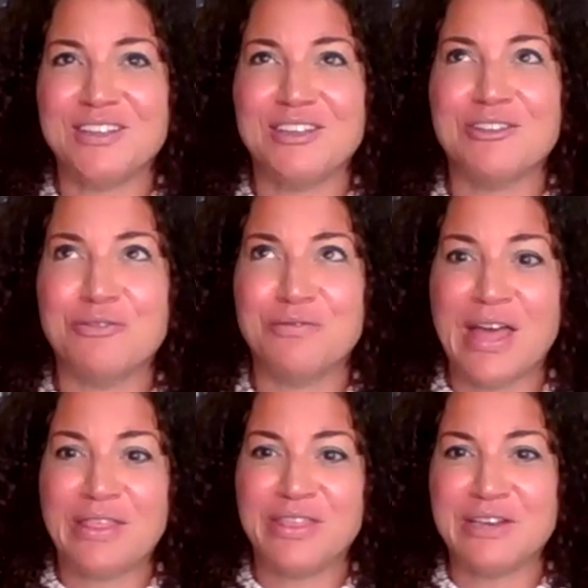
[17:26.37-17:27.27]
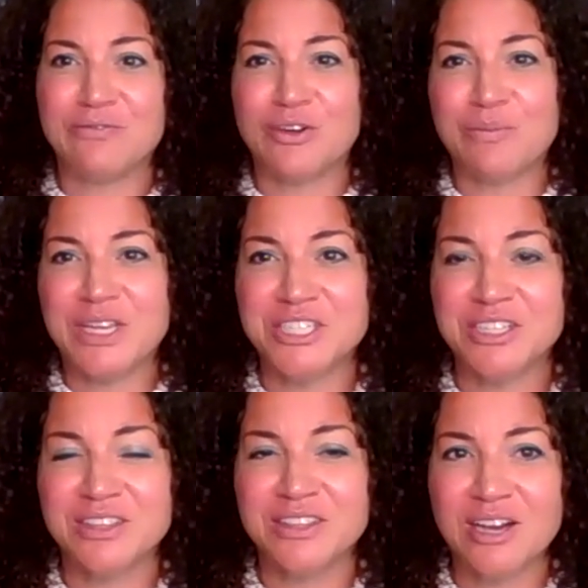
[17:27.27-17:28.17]
you know, vet the
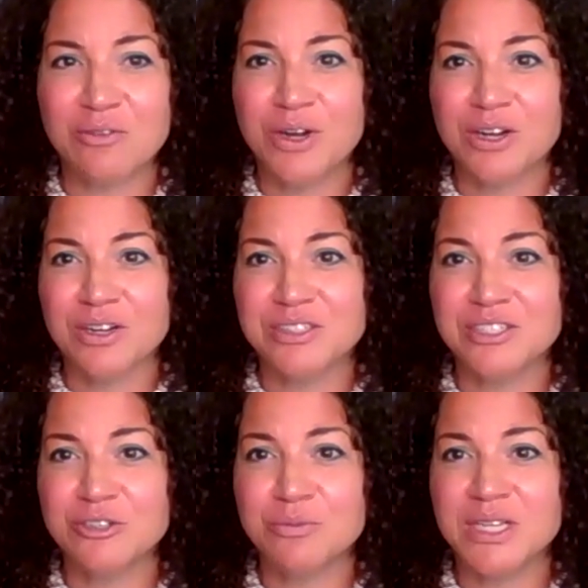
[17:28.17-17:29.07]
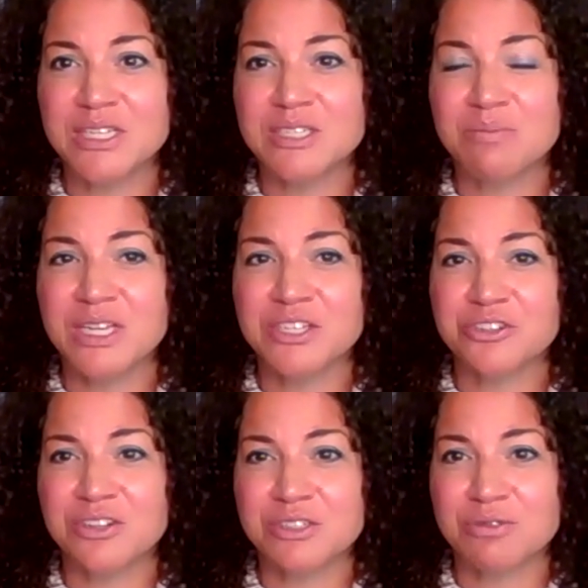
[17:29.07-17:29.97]
information that we're consuming to make
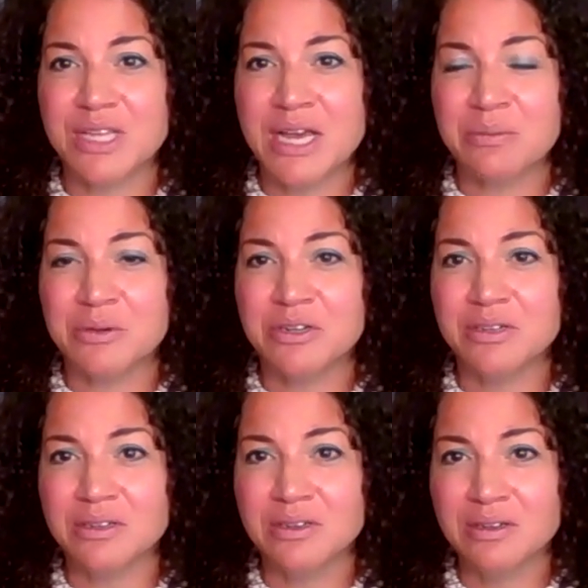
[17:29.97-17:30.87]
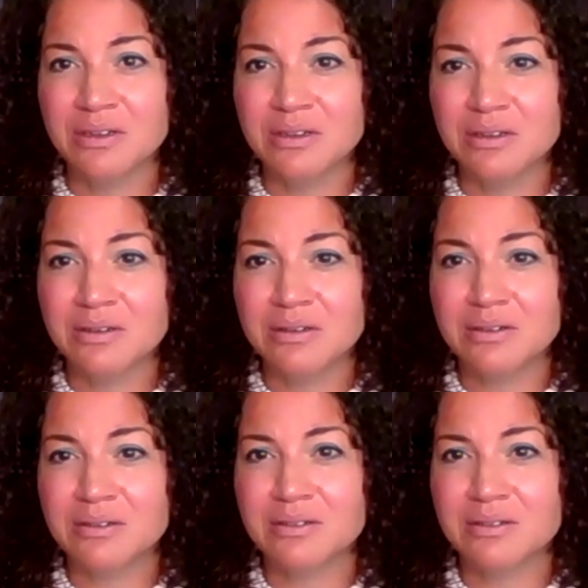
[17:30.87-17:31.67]
sure it's reliable? Yeah,